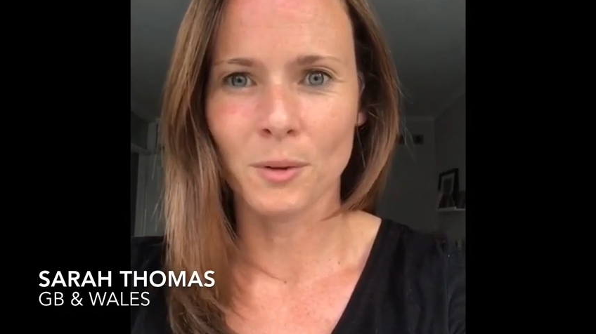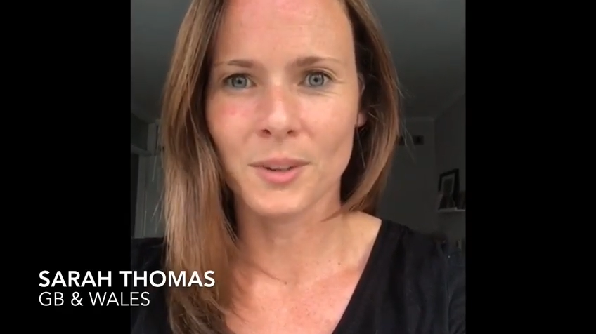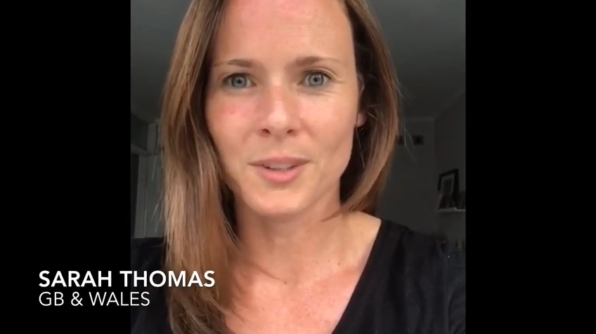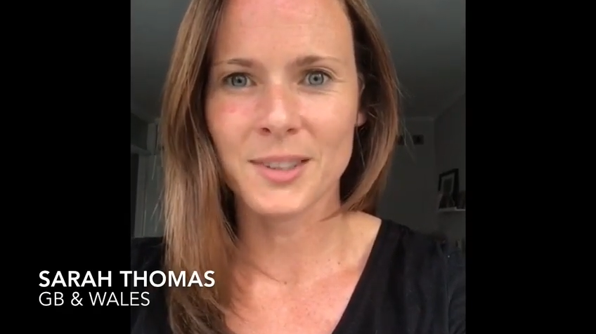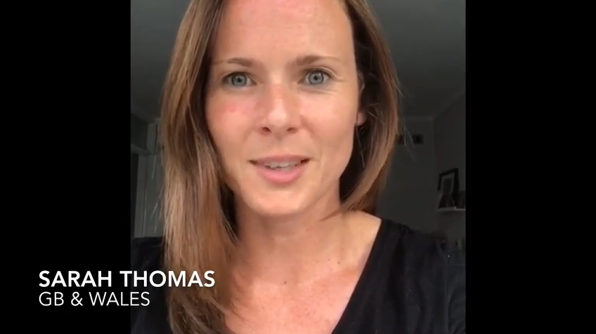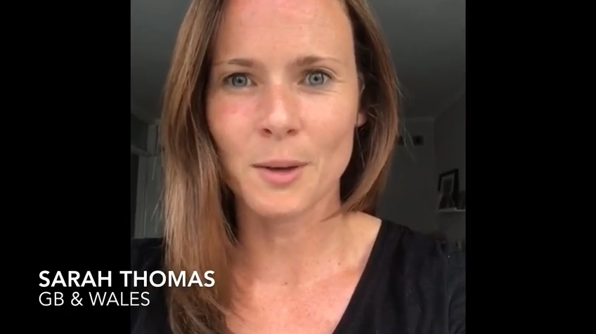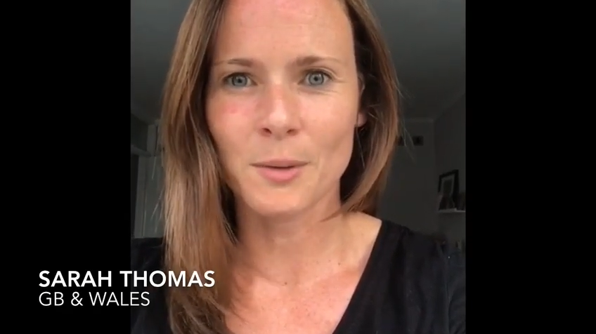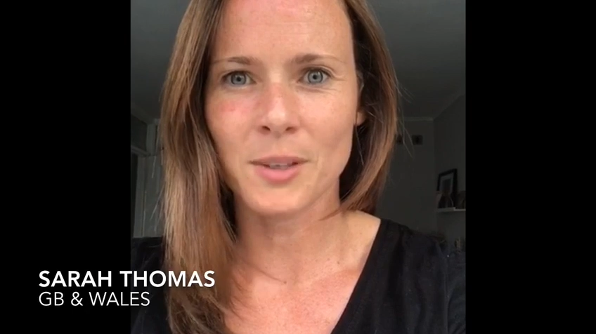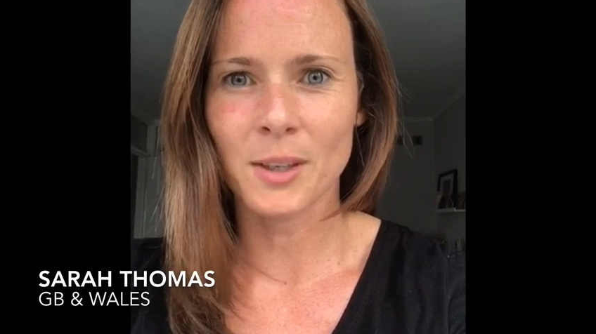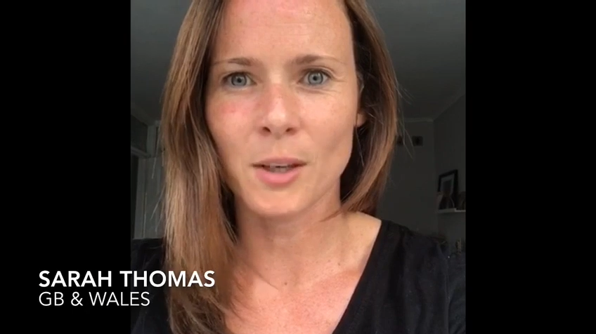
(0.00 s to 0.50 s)
It
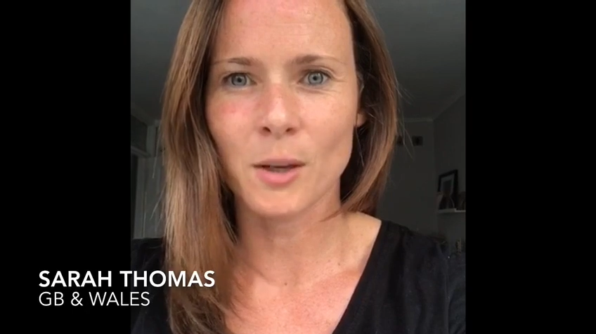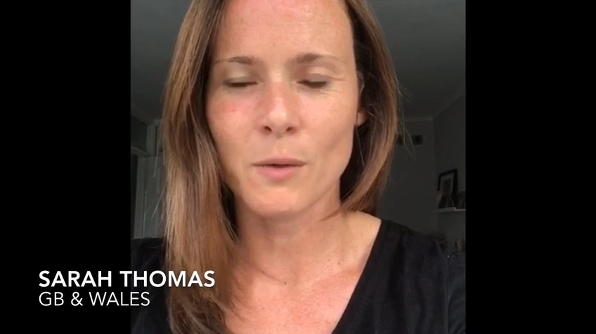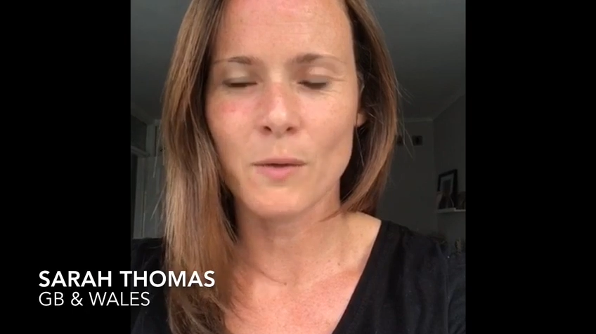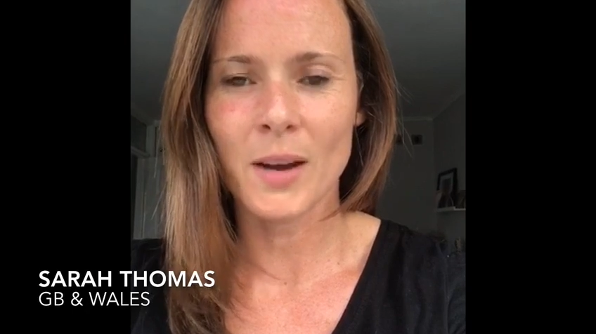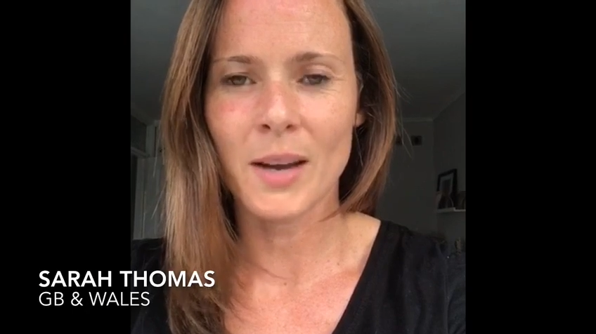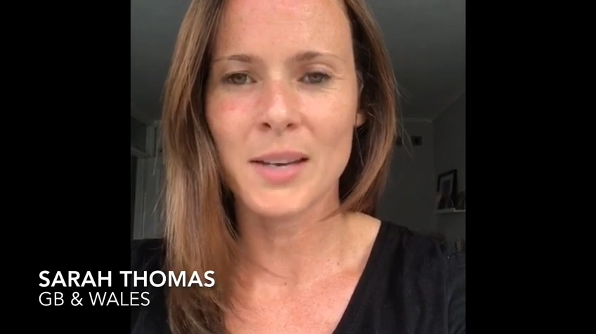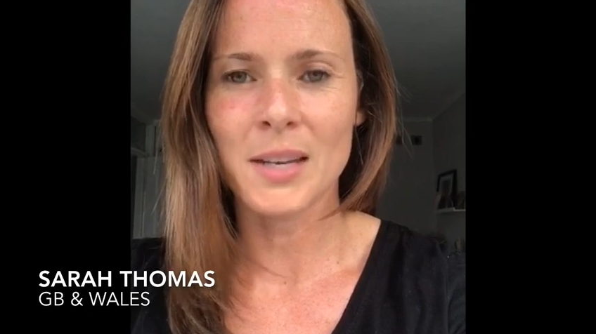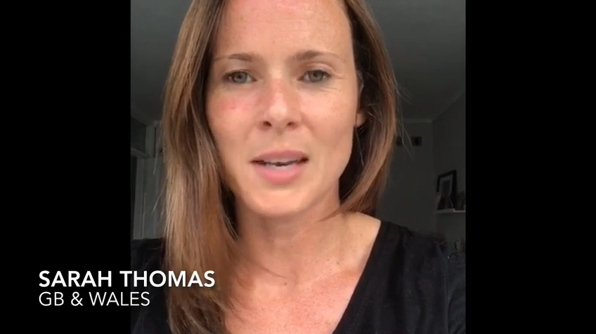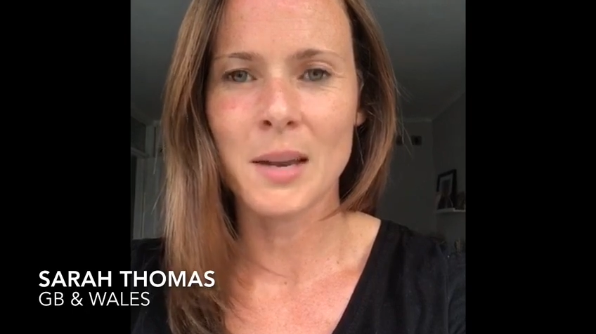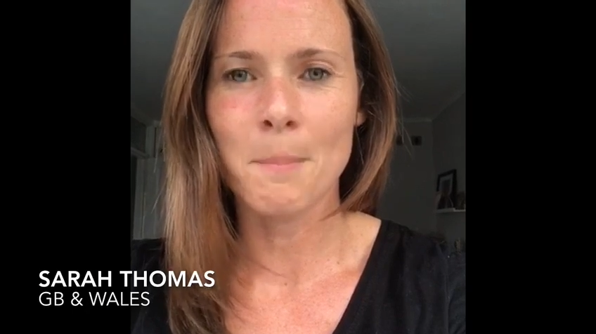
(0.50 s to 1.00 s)
sounds like you've
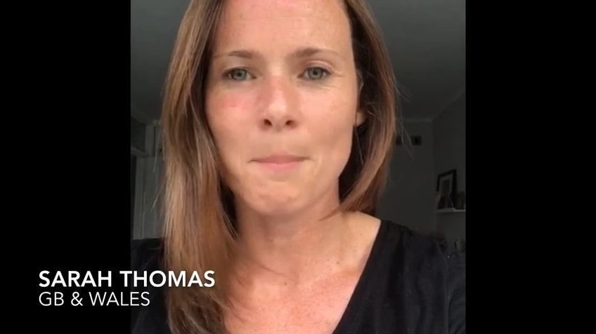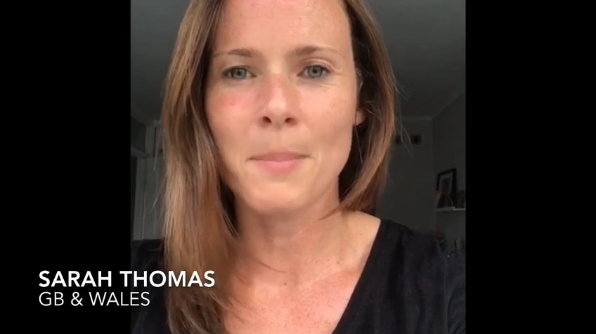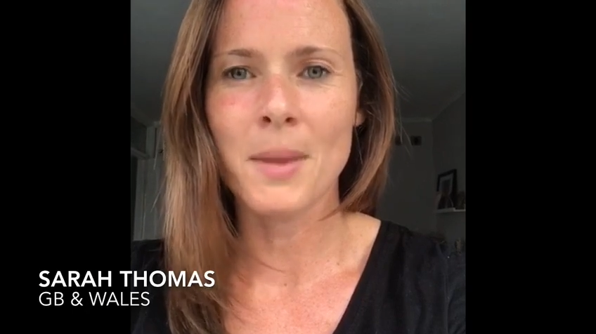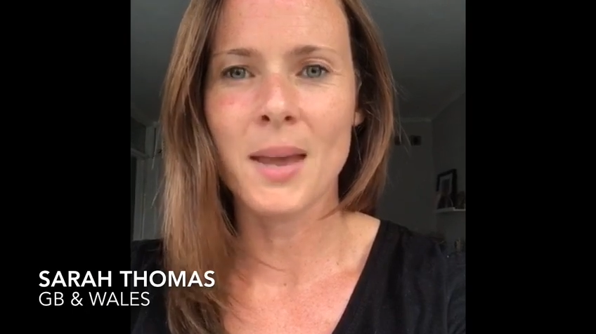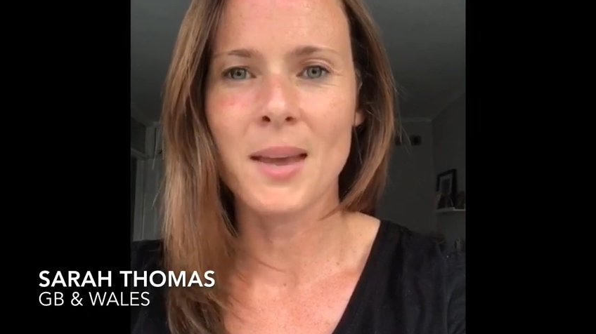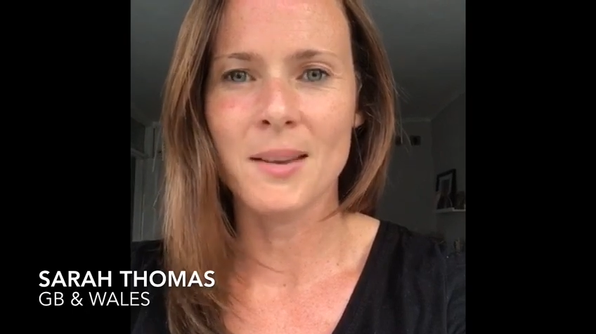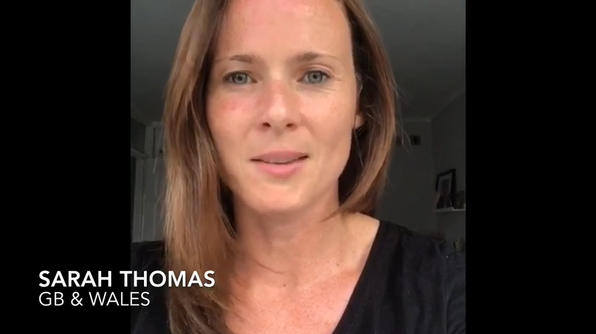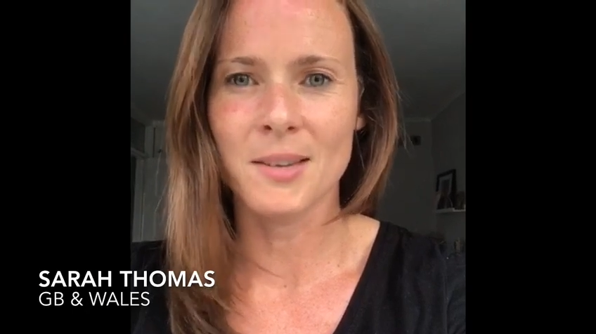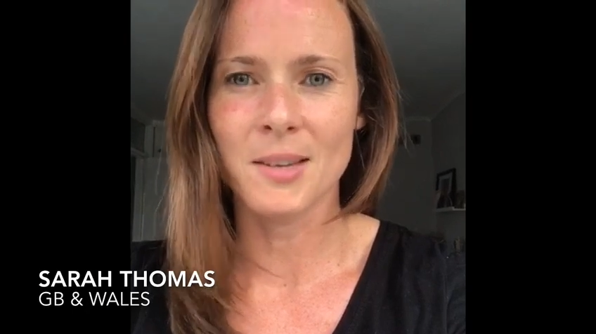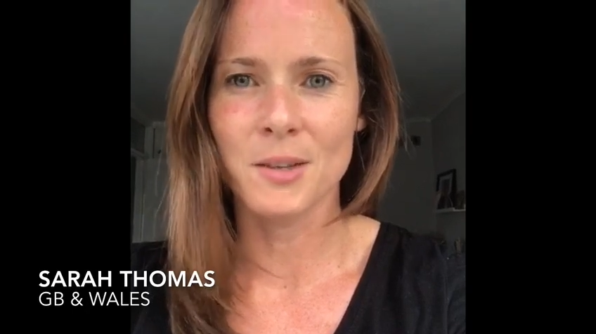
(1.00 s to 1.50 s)
had an
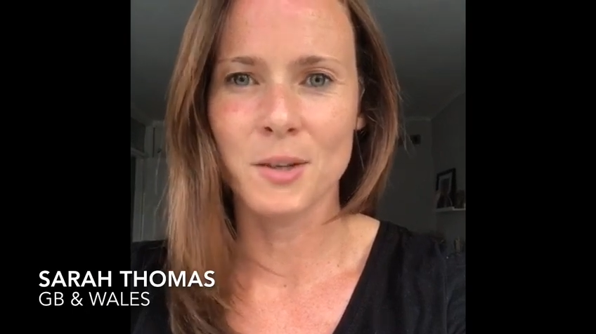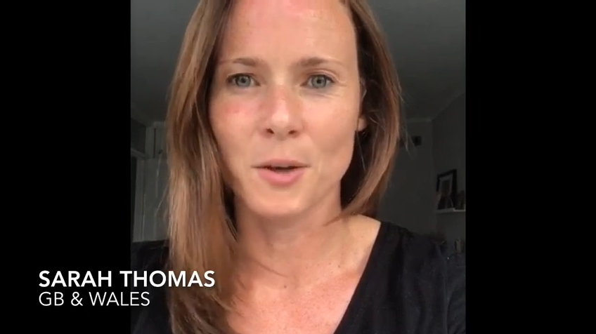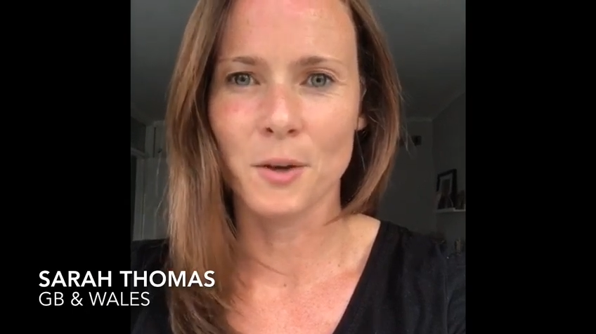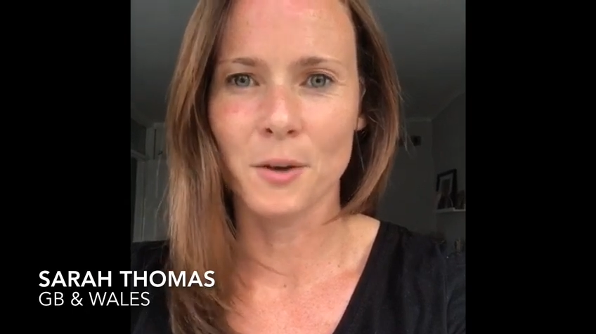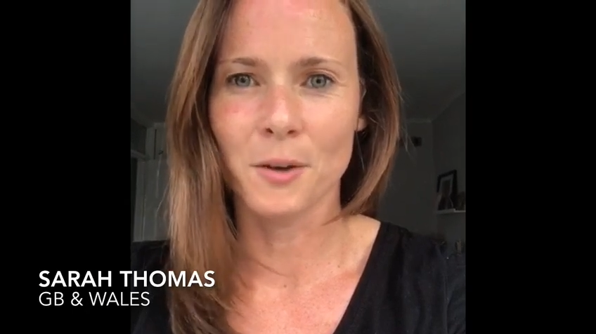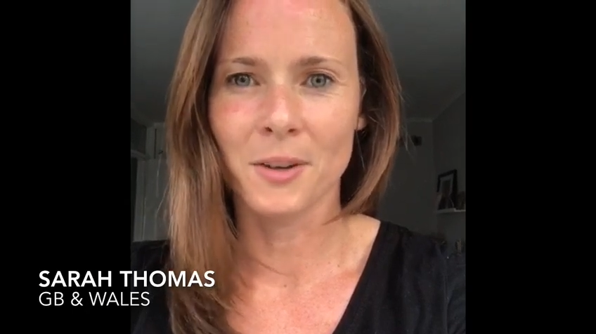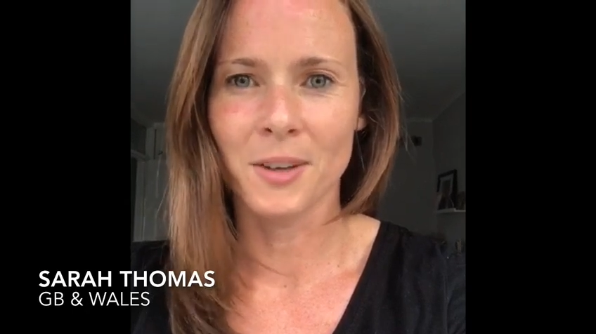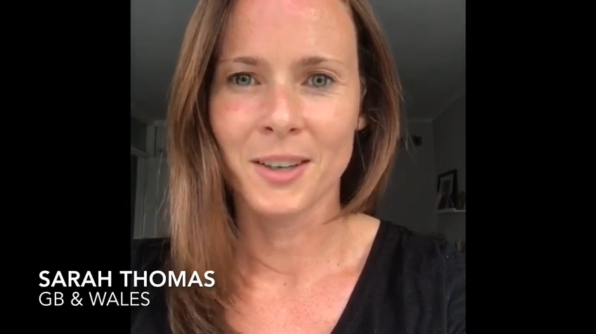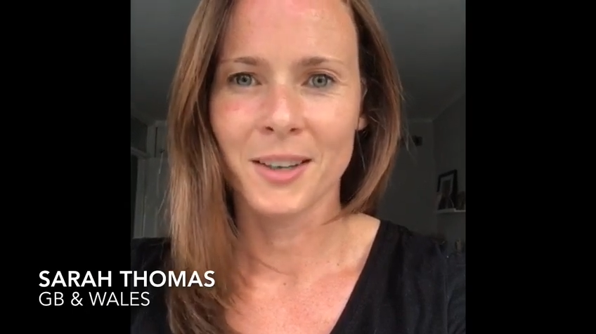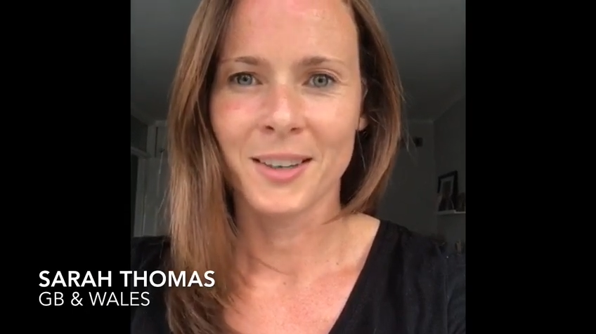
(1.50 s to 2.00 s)
amazing
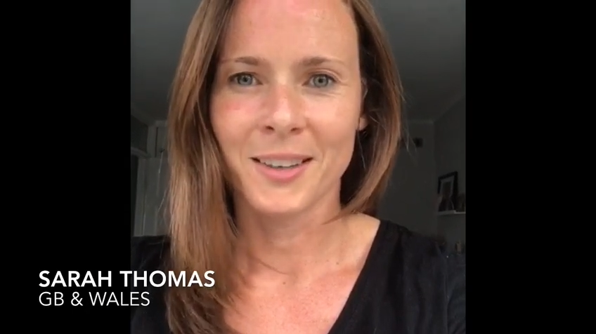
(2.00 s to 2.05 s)
year.